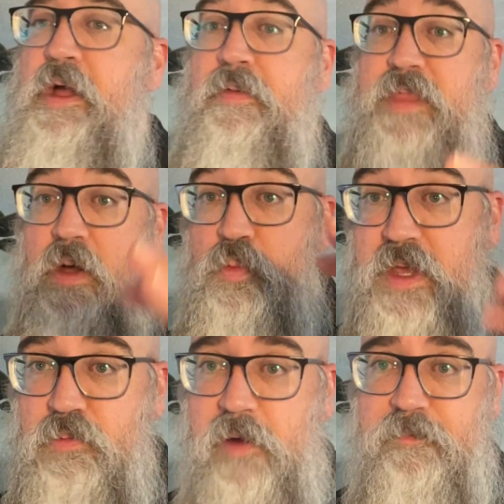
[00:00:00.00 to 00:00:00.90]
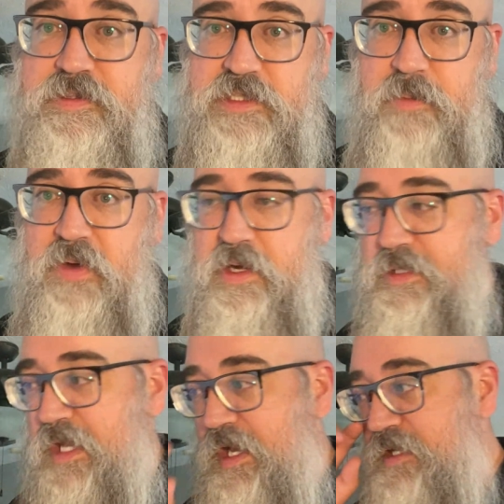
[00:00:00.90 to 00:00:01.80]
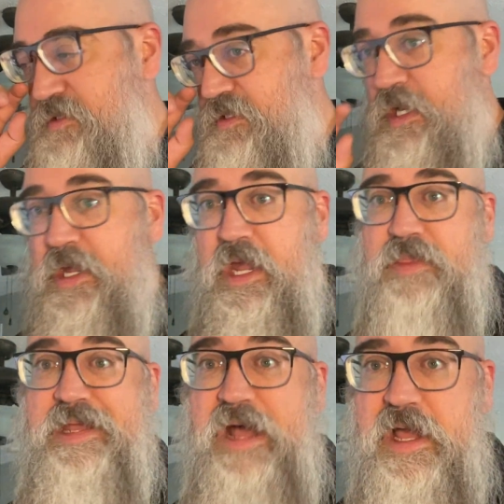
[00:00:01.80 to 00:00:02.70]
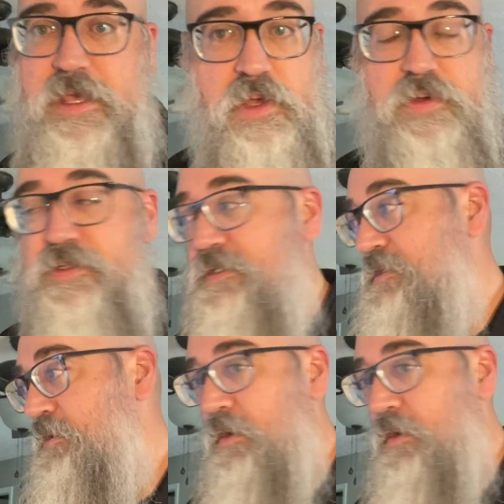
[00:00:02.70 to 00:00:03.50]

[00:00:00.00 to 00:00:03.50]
that we reference in the podcast and that I use